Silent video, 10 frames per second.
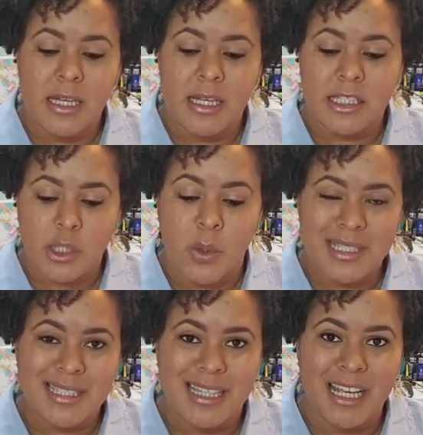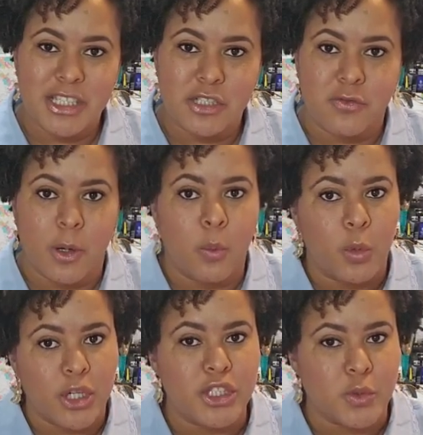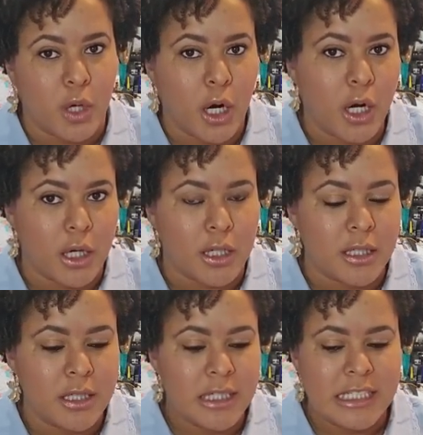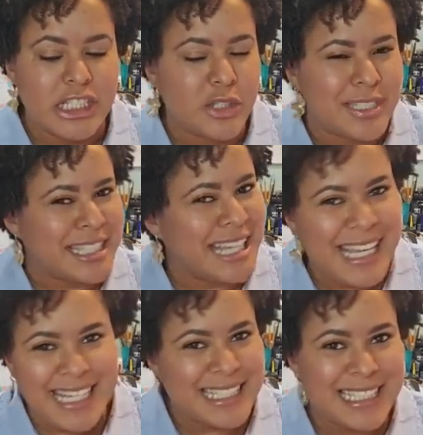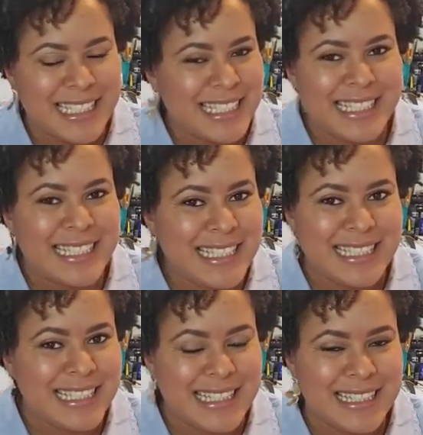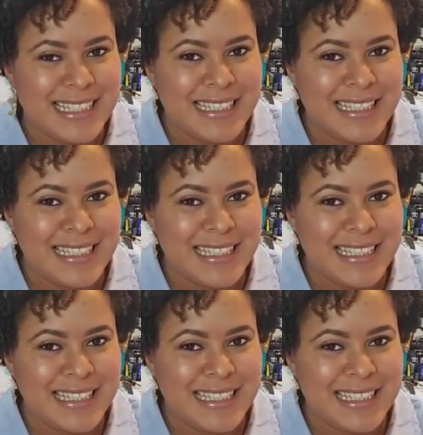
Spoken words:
It's going to take you from where you are and you can't see